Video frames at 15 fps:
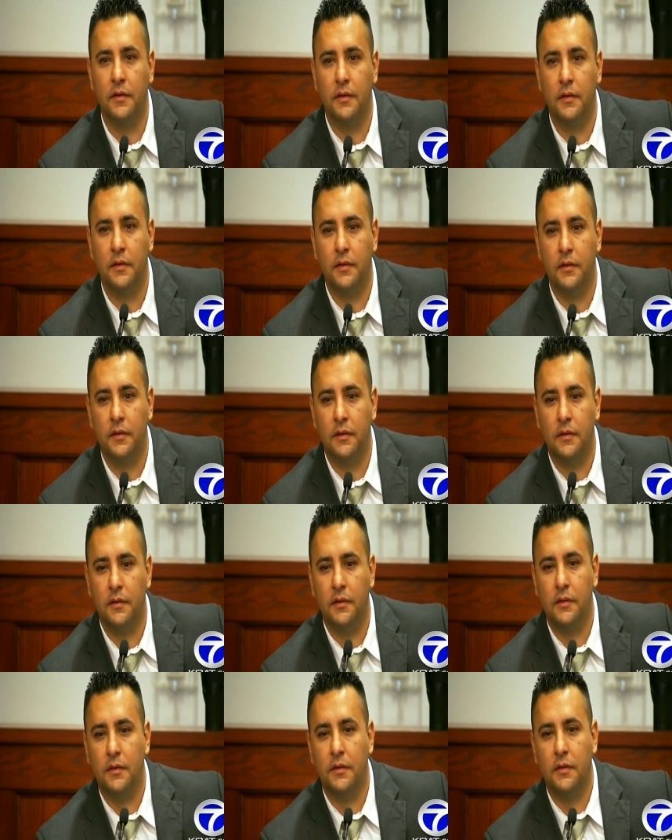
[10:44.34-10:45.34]
Okay.
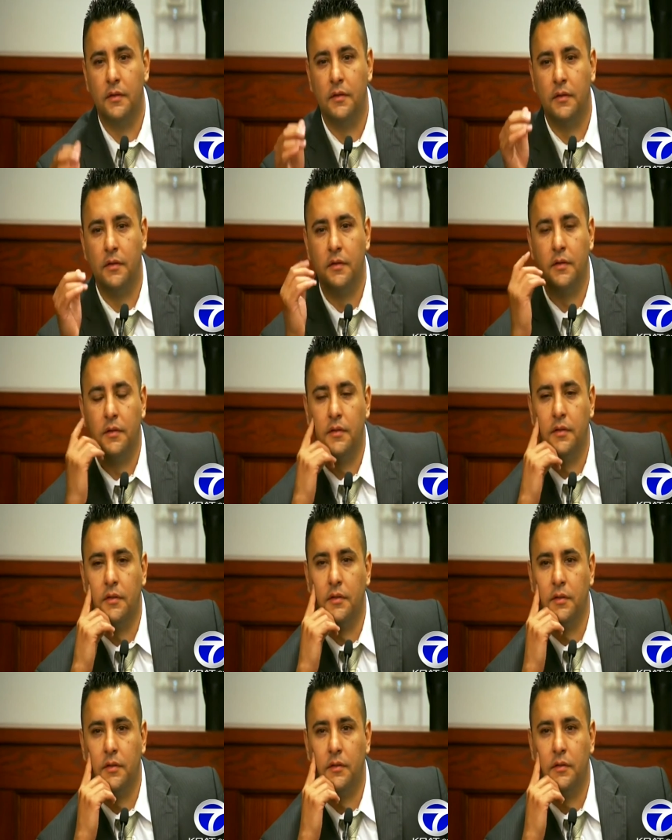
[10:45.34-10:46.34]
I'd
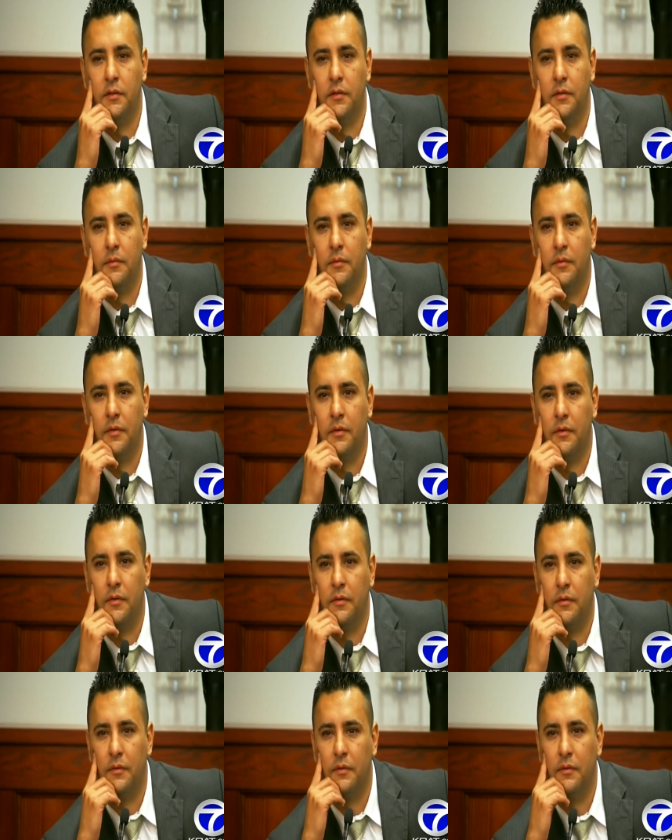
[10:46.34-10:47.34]
be wondering my
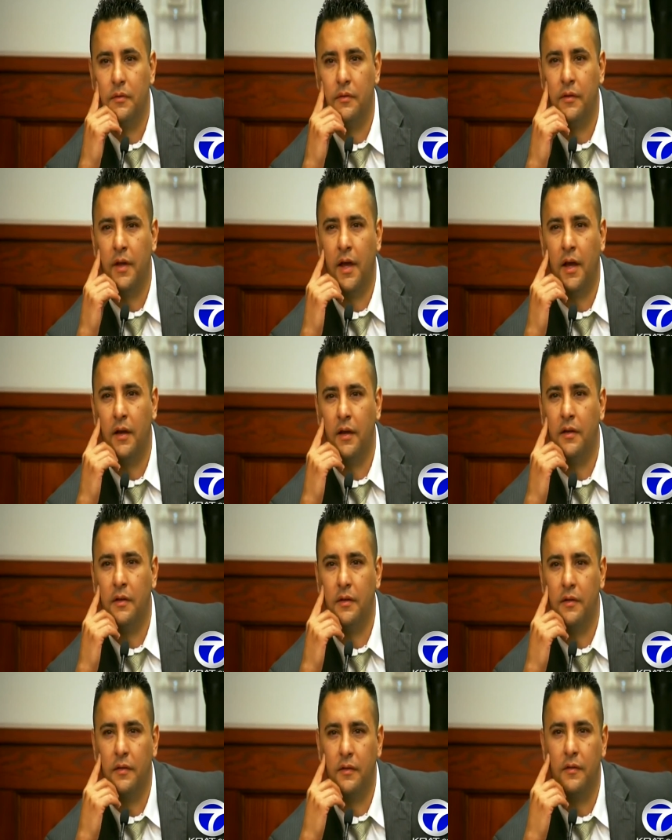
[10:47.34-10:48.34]
whole life, yeah, something like
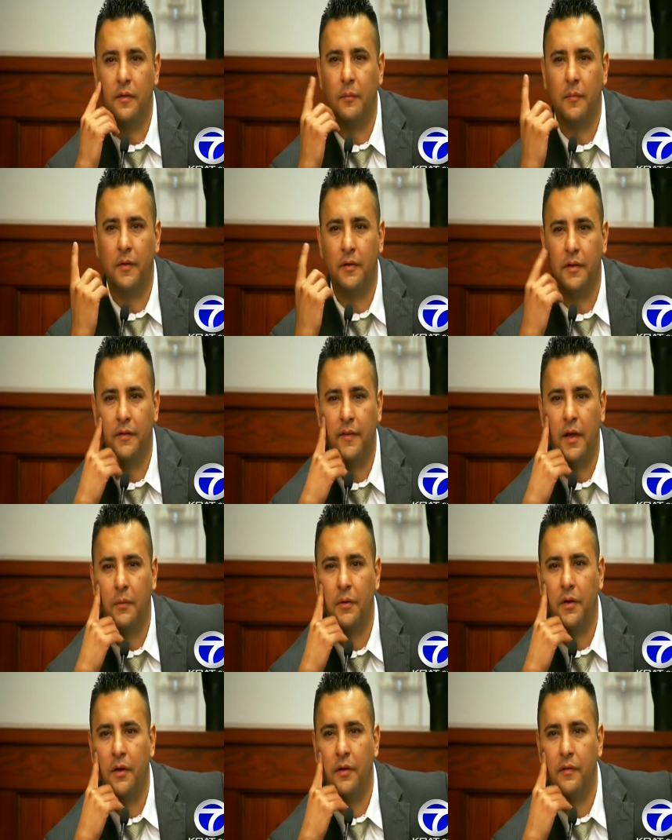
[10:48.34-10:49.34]
that? Something in that
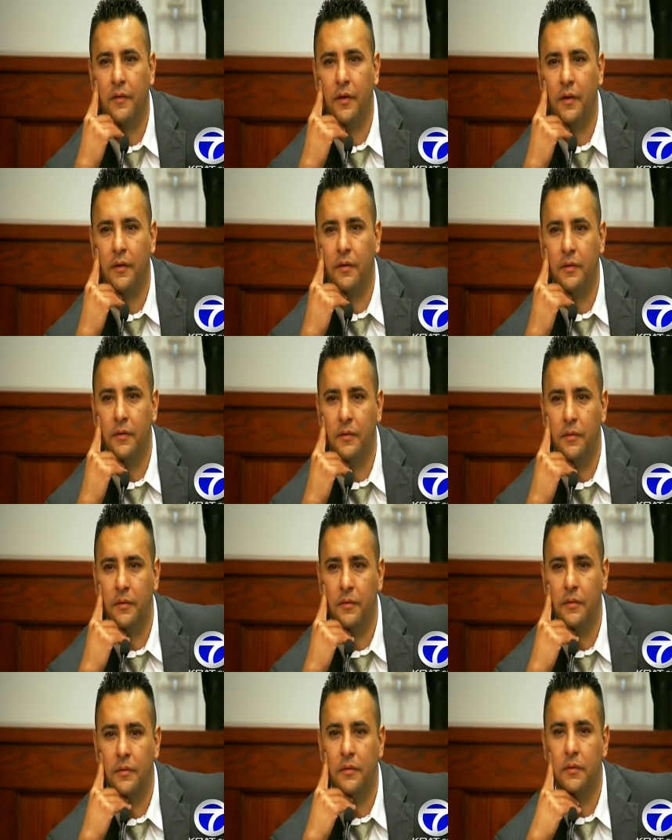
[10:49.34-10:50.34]
regards, yeah.
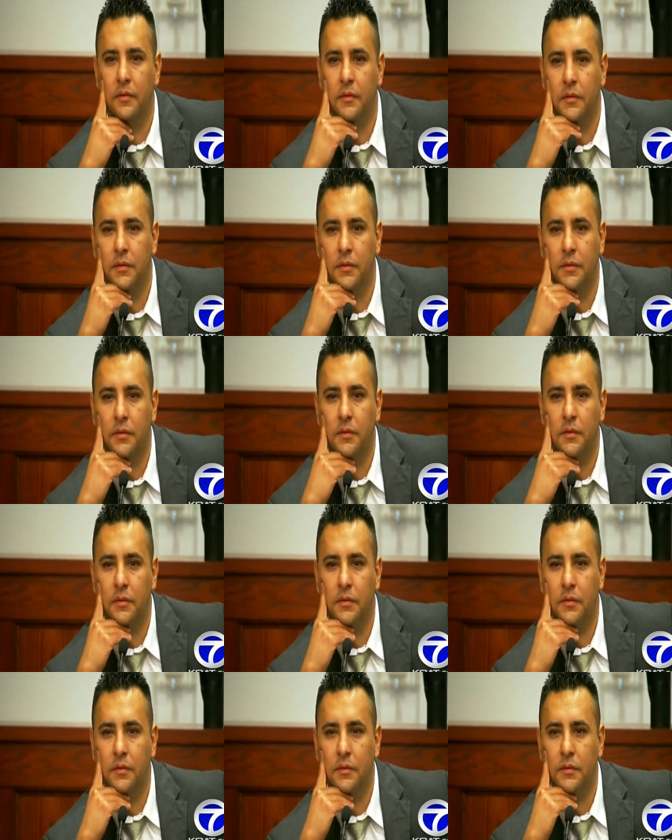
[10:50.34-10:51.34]
Okay. And you
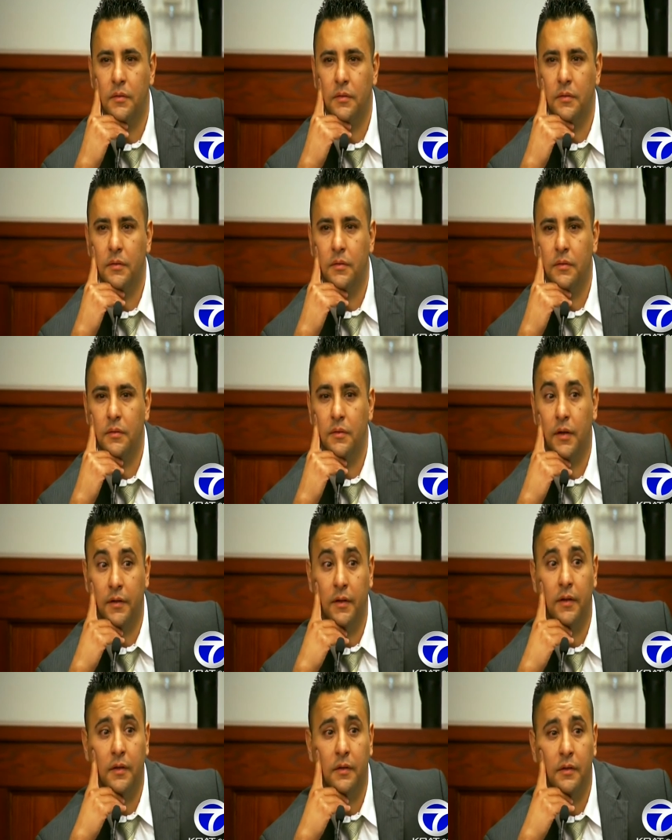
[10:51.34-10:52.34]
did thank her? I
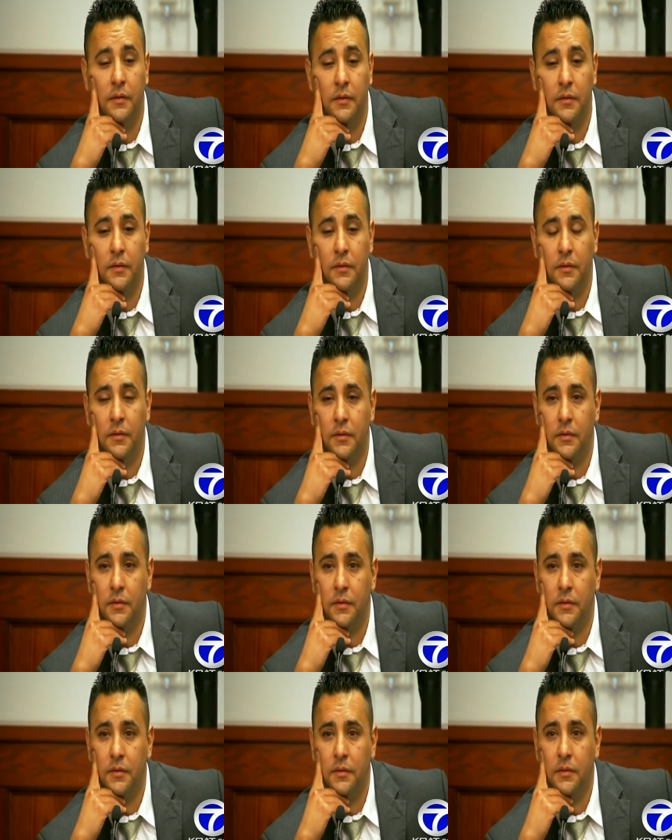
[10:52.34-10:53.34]
did.
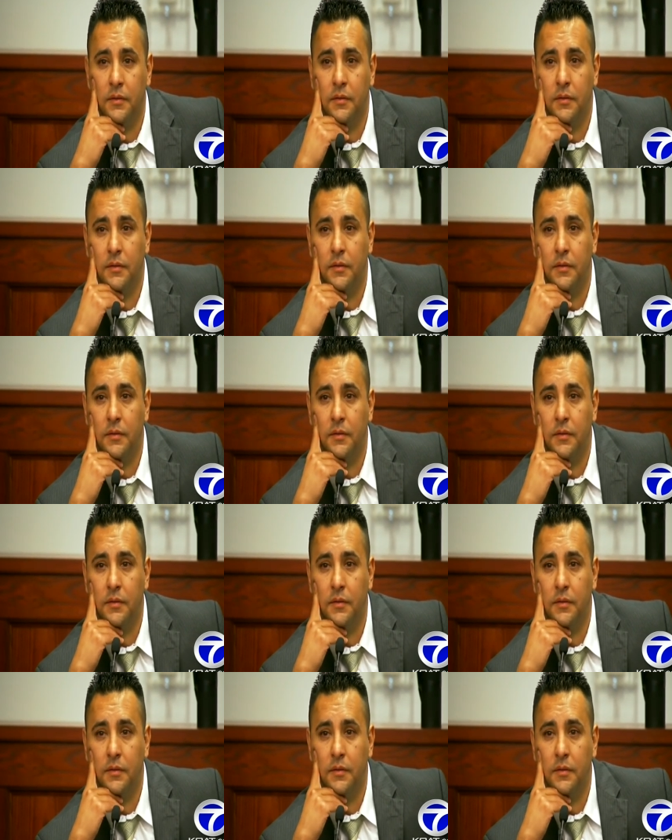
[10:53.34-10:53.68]
Okay.